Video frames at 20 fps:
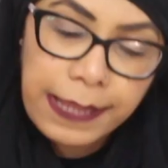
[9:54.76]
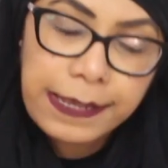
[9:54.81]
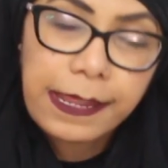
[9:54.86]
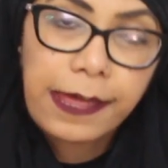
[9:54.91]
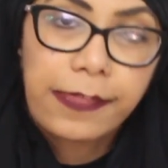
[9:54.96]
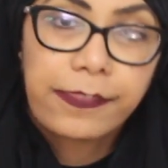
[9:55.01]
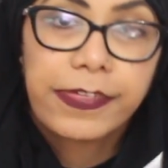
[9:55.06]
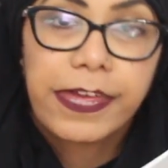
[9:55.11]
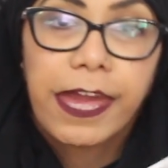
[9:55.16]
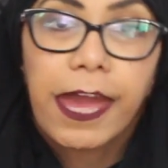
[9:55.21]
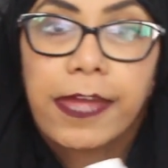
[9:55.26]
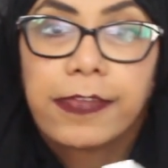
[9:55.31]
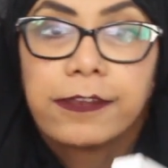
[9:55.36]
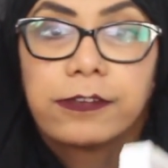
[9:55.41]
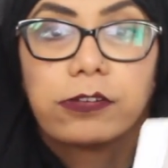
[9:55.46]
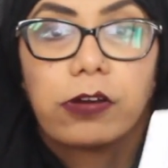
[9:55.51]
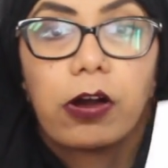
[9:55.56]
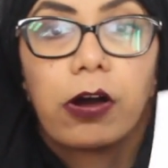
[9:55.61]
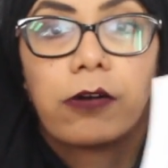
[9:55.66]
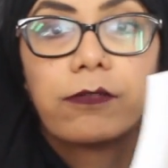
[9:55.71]
And at the
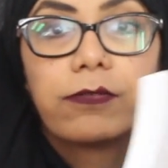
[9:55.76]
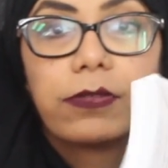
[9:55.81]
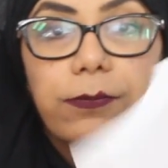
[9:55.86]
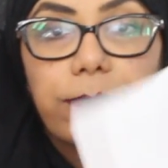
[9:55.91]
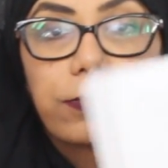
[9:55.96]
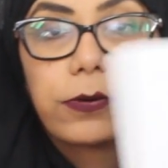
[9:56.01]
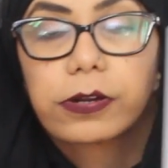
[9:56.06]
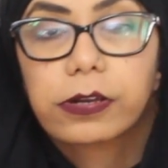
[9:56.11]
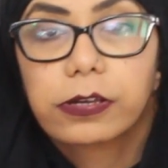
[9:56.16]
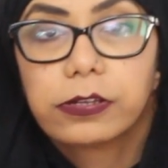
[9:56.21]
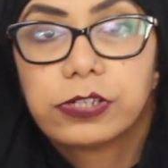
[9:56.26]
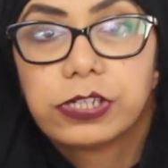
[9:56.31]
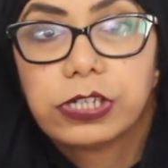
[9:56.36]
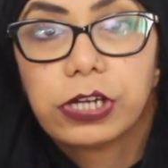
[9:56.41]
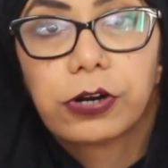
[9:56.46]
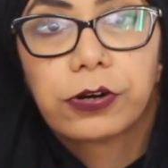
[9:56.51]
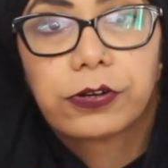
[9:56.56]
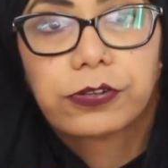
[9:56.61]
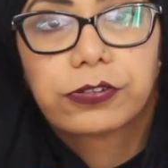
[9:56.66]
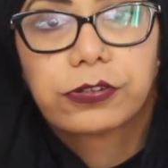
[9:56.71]
end of the book,
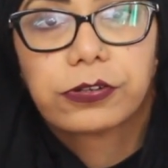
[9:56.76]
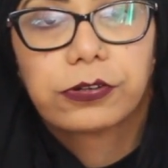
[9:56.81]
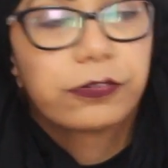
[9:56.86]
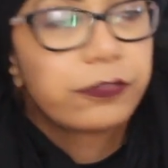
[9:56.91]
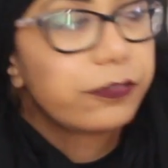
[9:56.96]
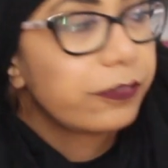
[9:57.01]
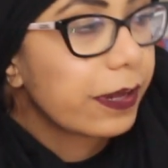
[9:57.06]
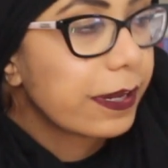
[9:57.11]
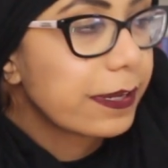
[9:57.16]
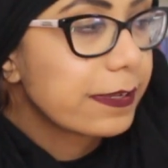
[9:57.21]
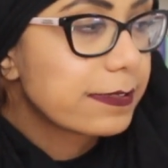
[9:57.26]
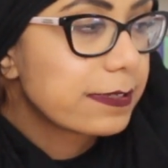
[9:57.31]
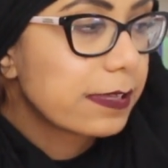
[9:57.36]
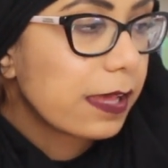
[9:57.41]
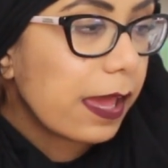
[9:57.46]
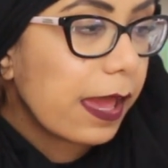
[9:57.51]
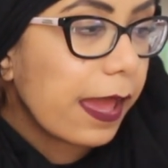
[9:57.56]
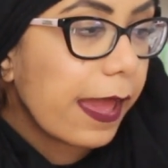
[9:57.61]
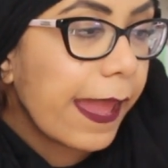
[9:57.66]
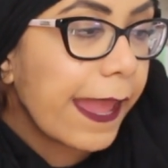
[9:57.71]
she also creates
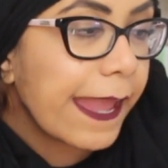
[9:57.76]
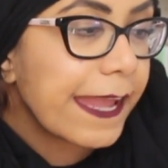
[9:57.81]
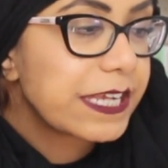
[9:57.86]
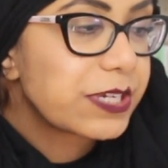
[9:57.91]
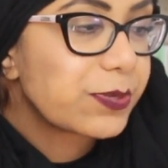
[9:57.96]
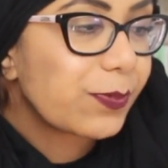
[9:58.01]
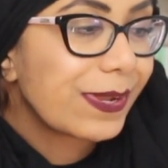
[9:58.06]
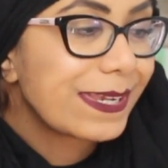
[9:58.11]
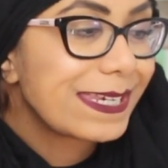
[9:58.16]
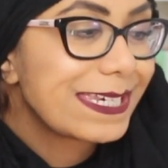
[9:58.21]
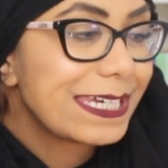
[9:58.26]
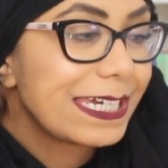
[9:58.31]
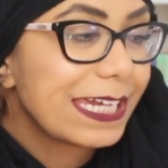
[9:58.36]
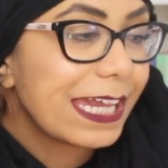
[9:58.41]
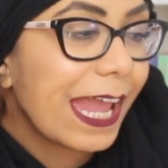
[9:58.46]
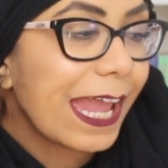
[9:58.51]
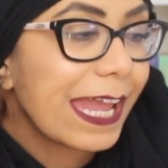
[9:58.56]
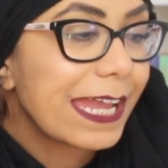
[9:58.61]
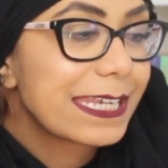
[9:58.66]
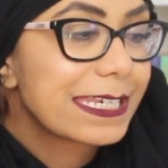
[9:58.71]
a
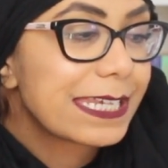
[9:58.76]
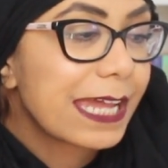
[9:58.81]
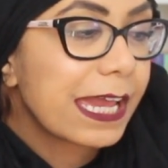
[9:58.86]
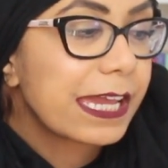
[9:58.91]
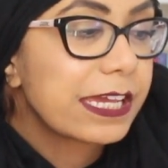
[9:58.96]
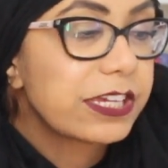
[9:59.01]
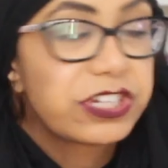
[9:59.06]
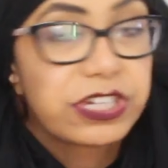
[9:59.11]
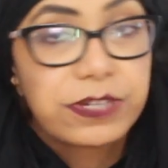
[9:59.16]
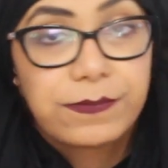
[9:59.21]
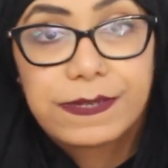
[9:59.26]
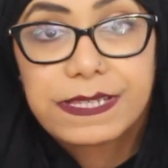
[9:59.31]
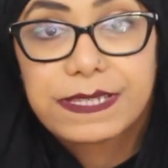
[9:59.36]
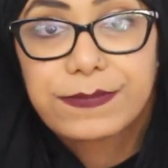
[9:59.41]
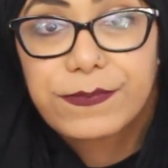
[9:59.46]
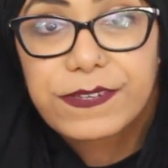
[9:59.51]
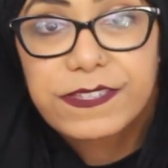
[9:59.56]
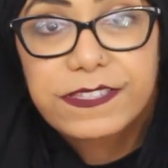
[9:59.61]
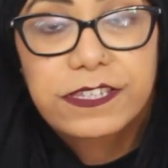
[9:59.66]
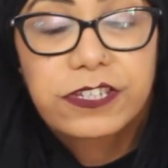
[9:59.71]
28-day She
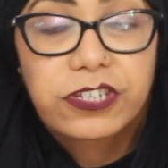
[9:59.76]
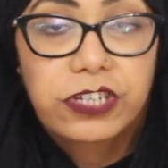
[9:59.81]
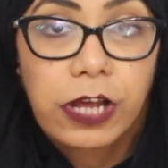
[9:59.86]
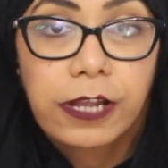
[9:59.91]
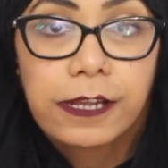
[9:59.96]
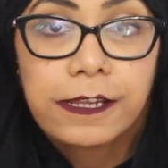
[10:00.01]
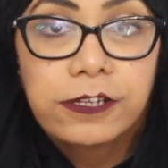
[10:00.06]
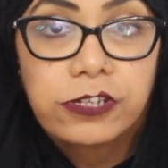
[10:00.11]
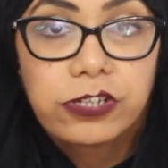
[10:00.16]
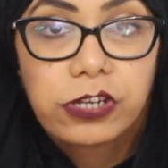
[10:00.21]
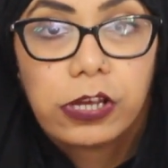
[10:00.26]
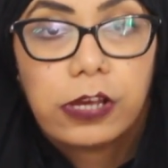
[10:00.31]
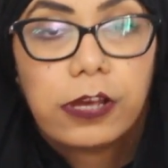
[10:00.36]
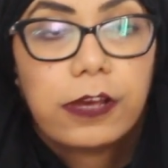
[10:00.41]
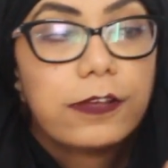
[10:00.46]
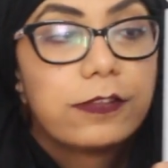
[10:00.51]
Means Business challenge,